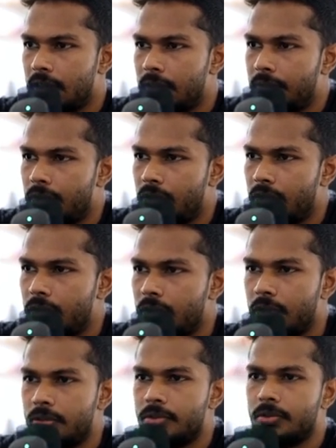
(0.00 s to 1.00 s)

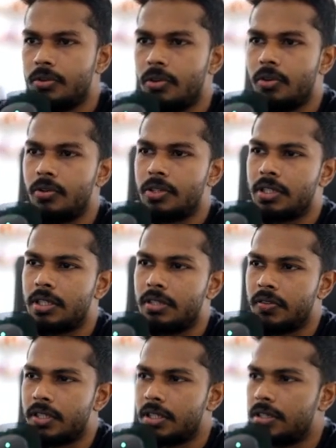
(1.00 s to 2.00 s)
Protocol to code converter.